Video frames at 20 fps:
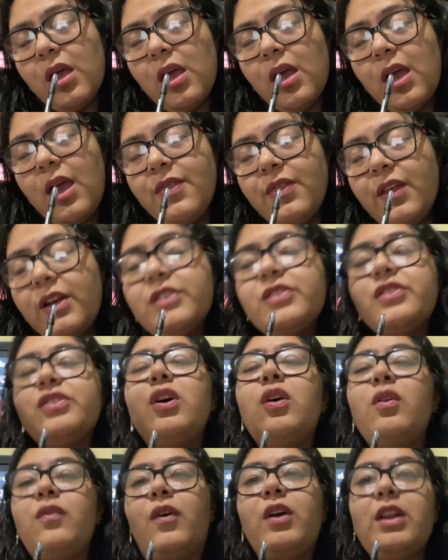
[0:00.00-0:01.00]
And they're
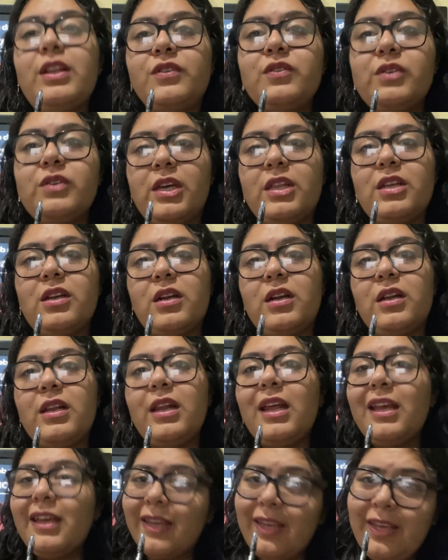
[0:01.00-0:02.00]
so funny together.
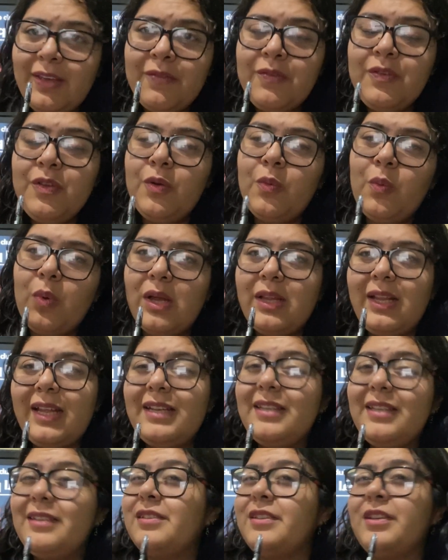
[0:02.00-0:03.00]
Like, if you want
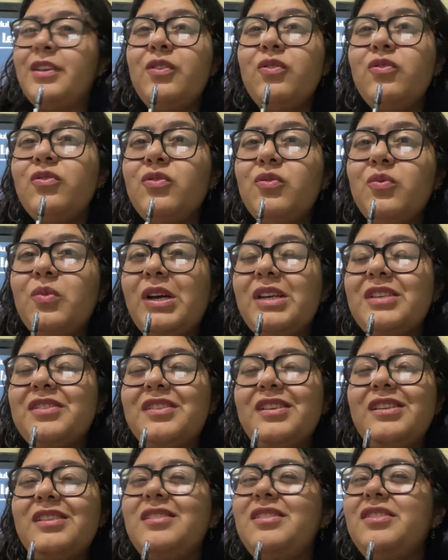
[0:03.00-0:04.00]
an excuse to watch
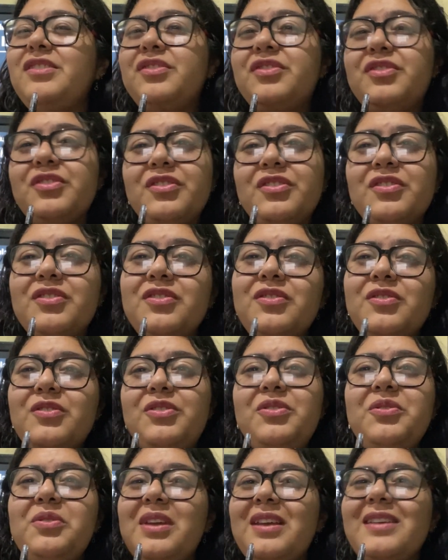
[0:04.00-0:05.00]
this, it's just so
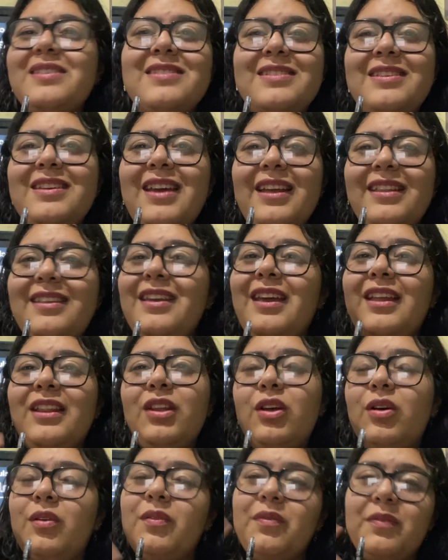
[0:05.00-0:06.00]
you can see at the
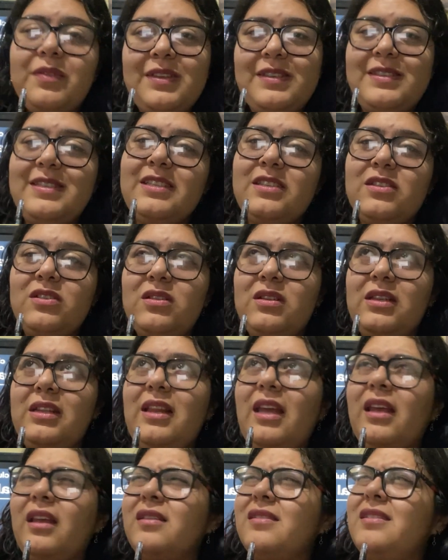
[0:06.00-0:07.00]
end of the season, in
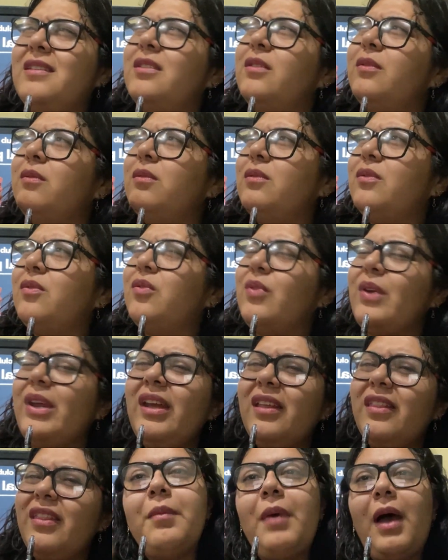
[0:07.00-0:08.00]
like season 3,
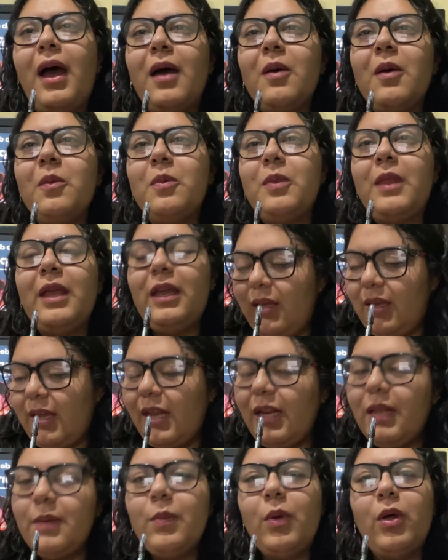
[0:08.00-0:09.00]
I think, how they
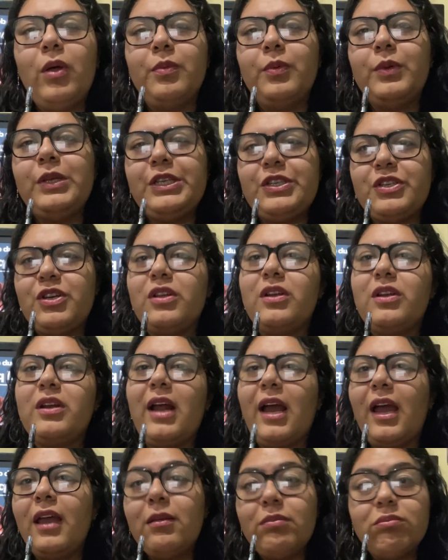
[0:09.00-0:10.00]
get involved with each other.
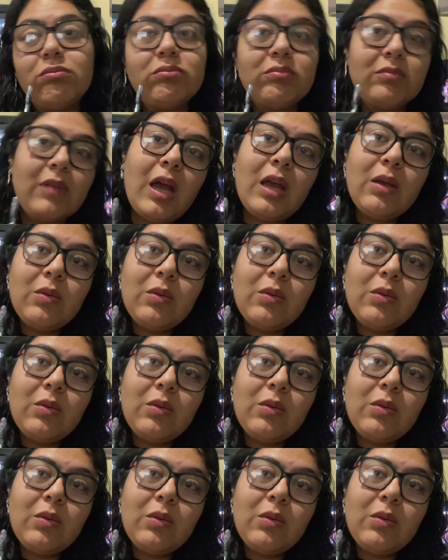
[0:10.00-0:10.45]
I